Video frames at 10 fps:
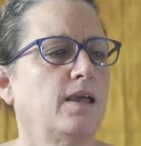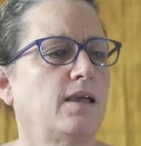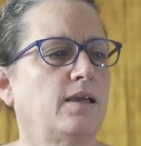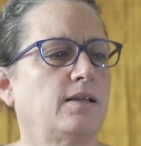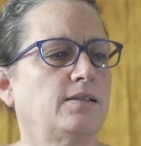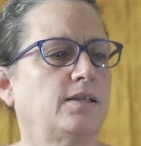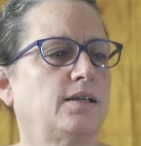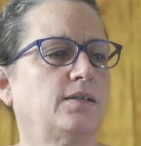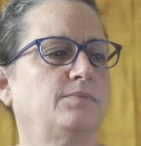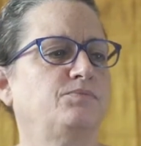
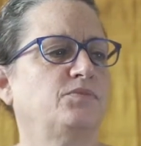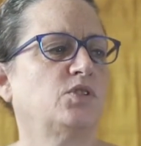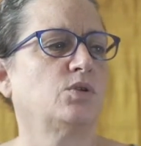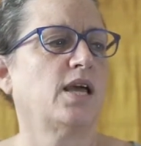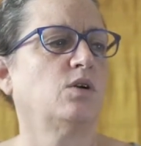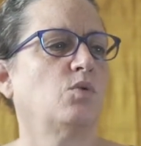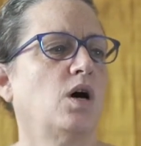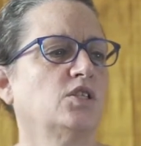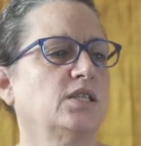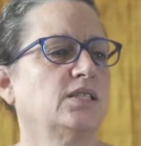and so now
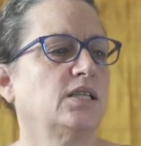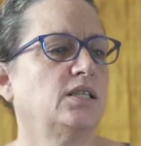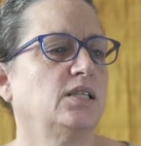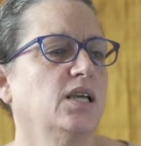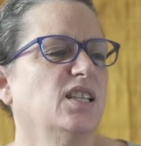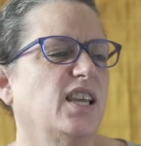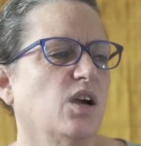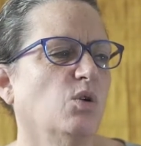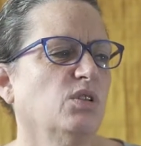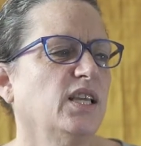Washington, they
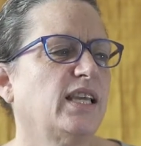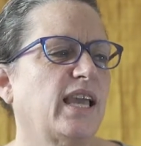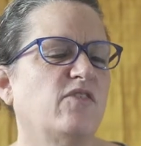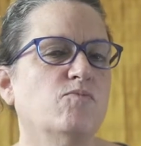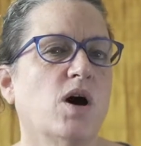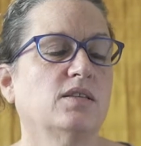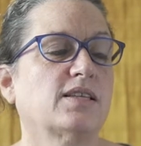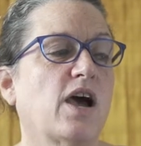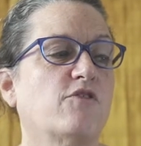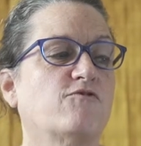only gave
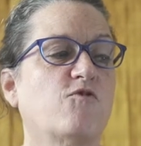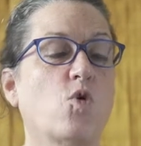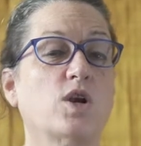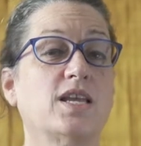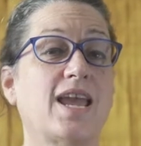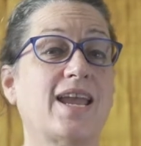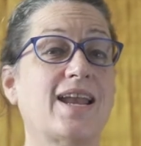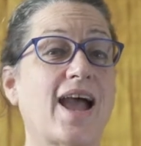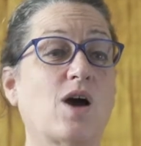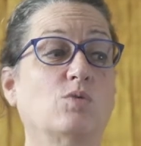Moscow
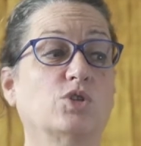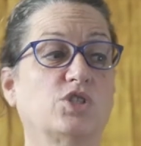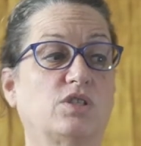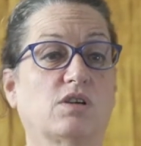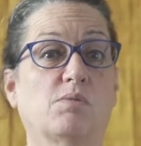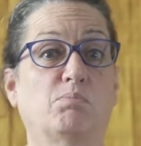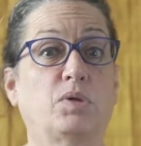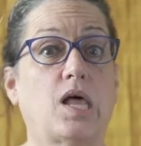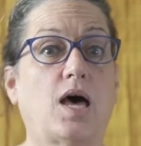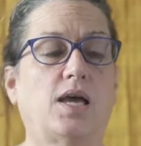48 hours to
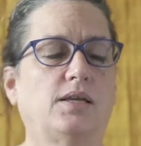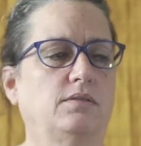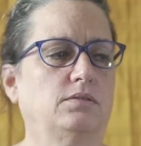comply.